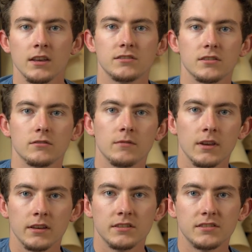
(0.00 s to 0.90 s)
So
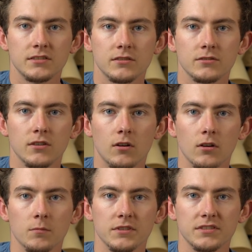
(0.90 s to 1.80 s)
scissors
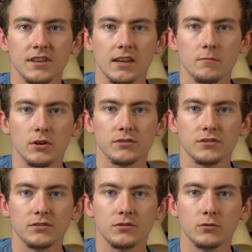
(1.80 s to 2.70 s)
are the second most
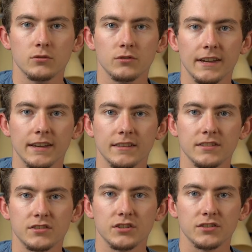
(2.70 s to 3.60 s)
used tool, and
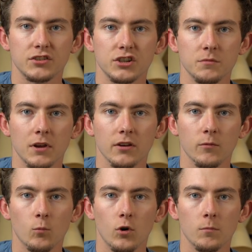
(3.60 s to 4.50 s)
this is just a cheap pair
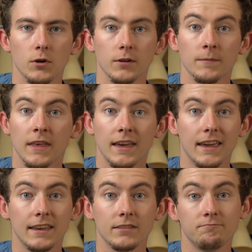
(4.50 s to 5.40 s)
from Walmart,
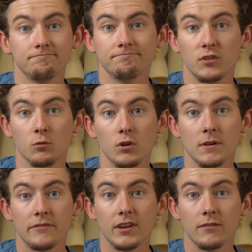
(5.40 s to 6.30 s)
and they're one of
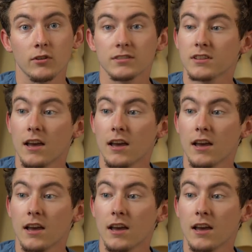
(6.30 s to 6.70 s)
my favorites.